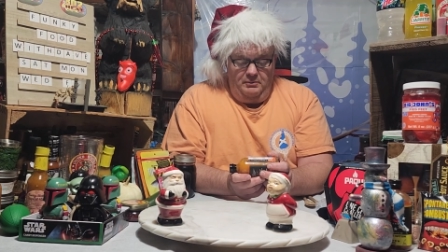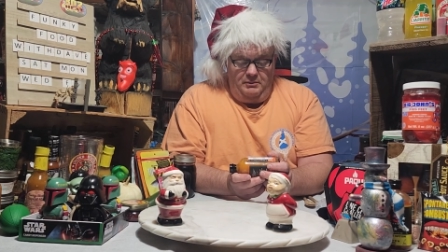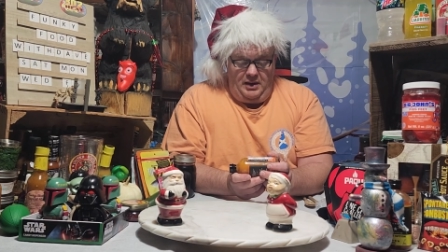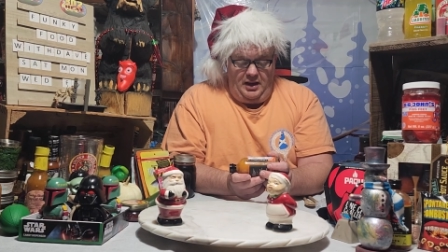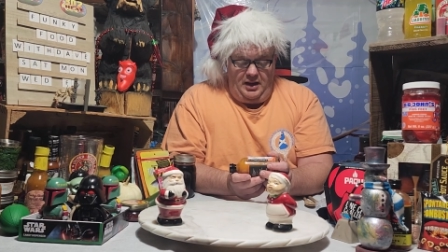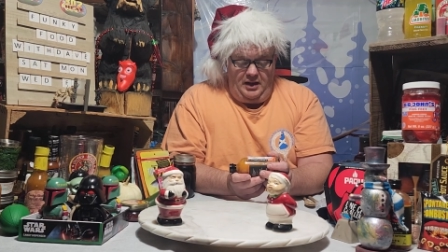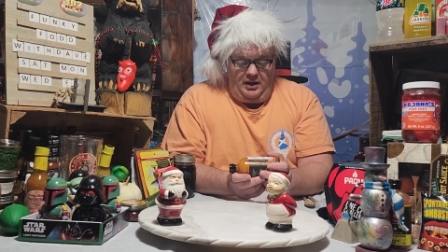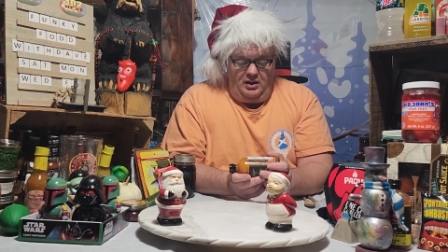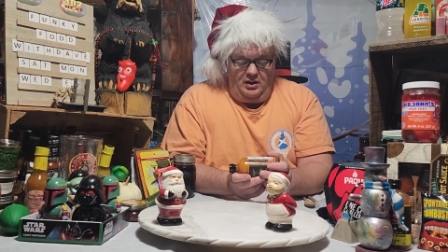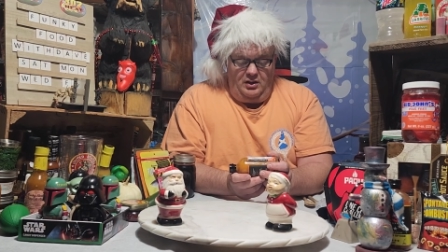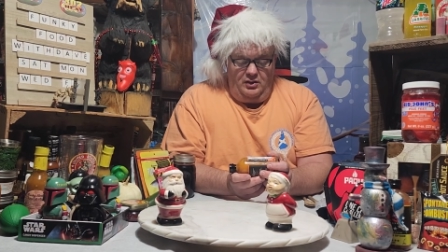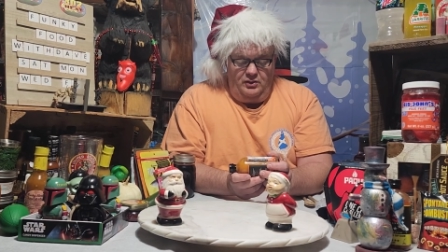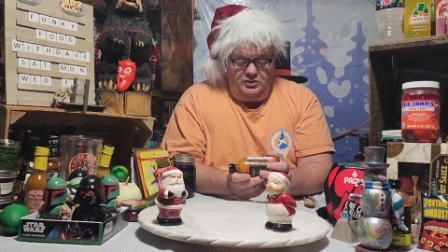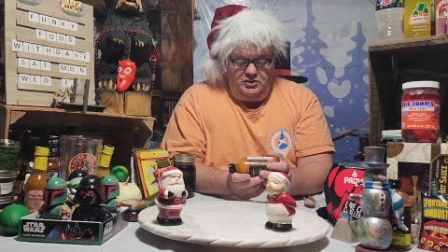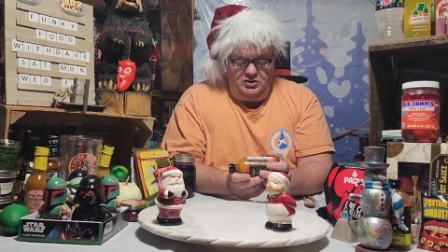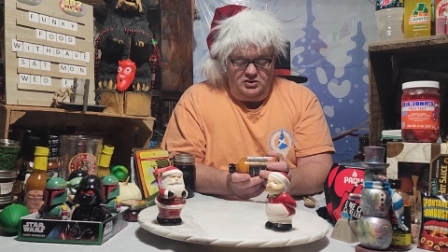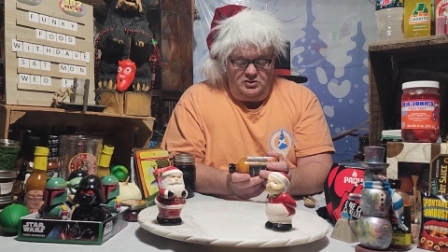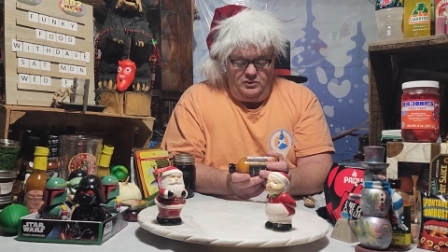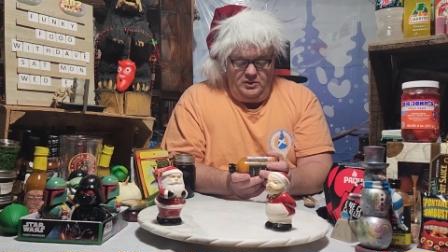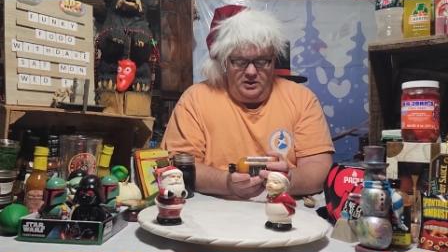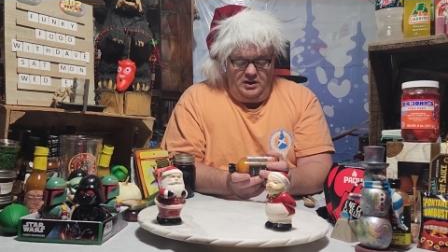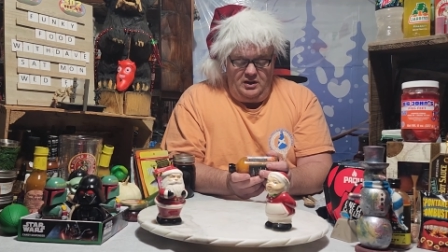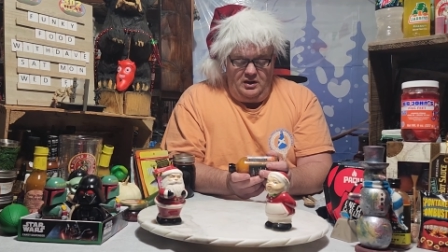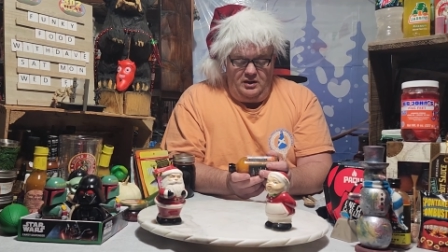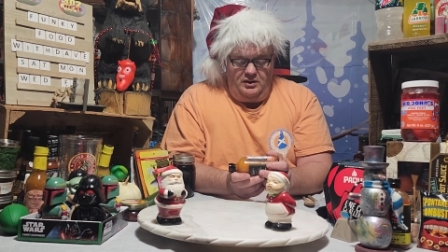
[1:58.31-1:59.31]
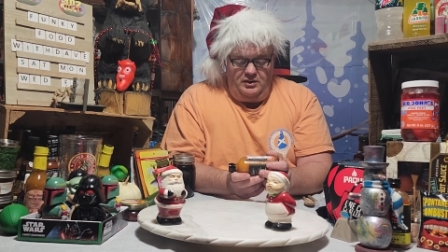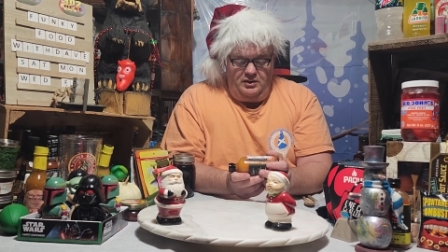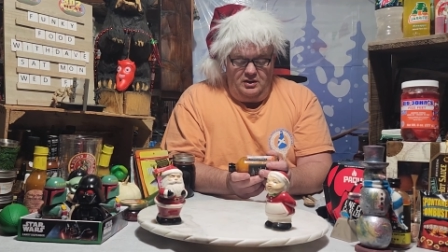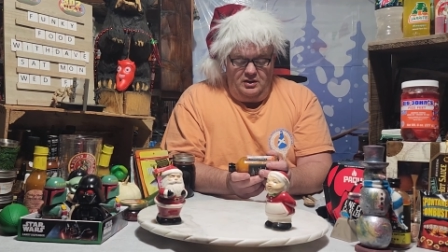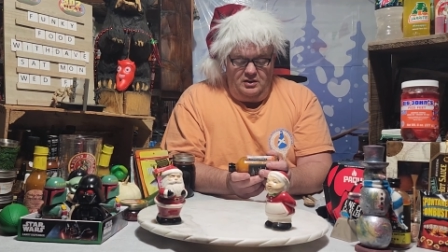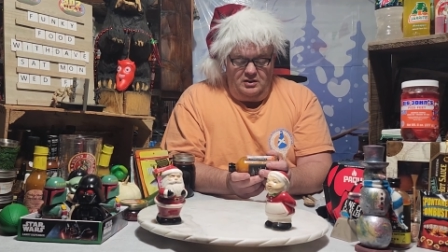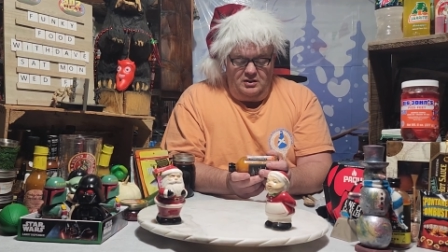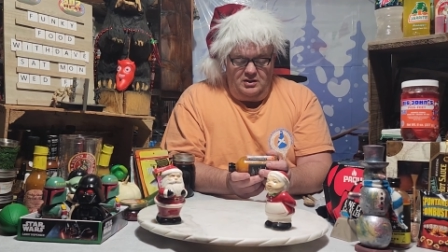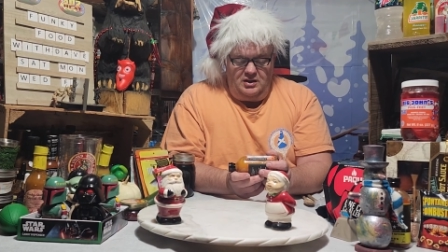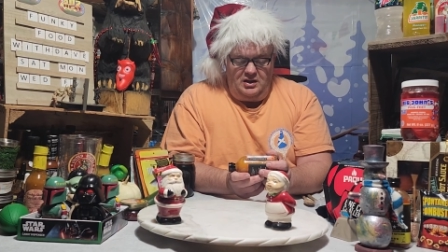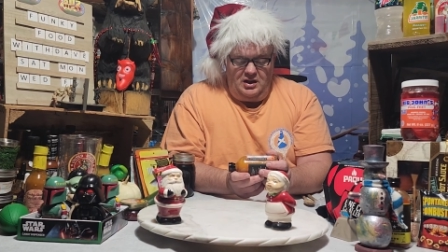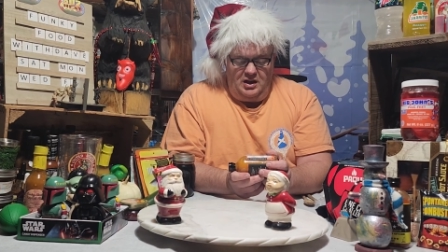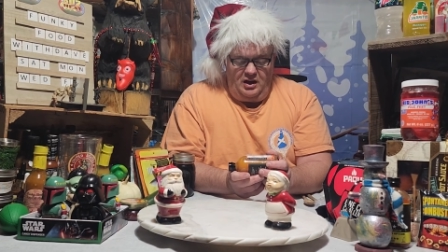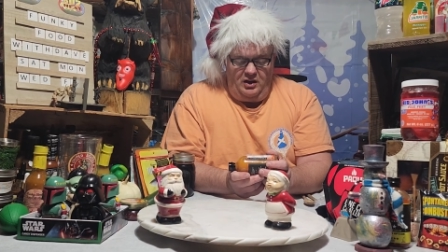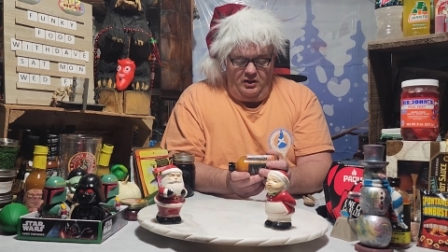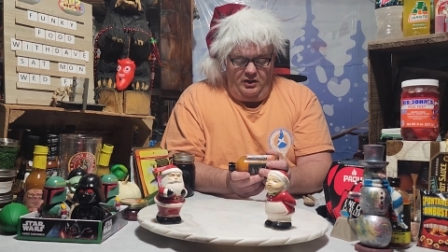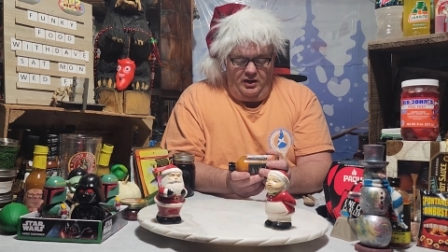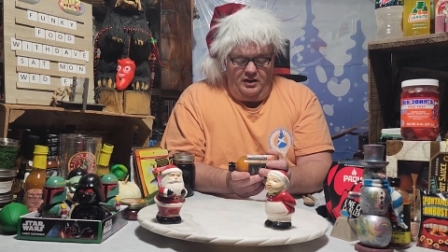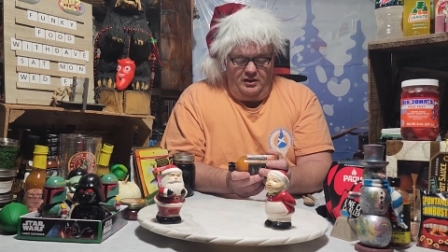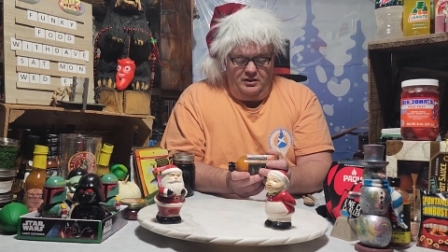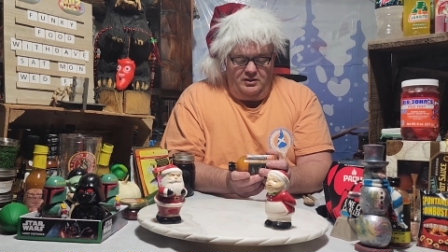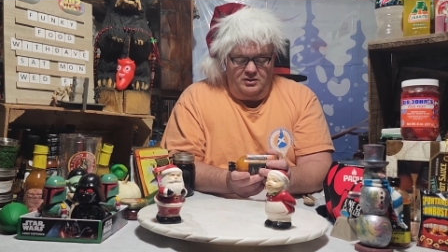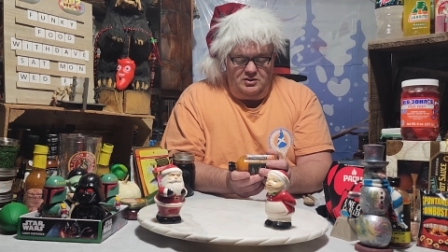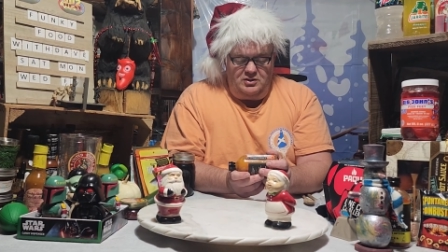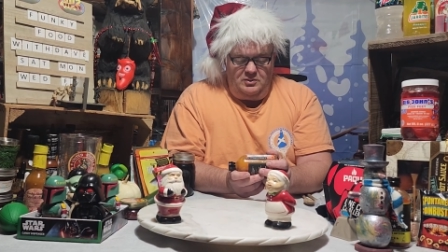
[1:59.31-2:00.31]
mango, sweet onion,
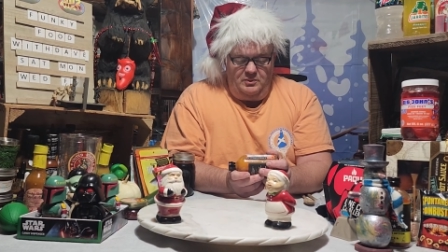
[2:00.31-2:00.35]
carrot,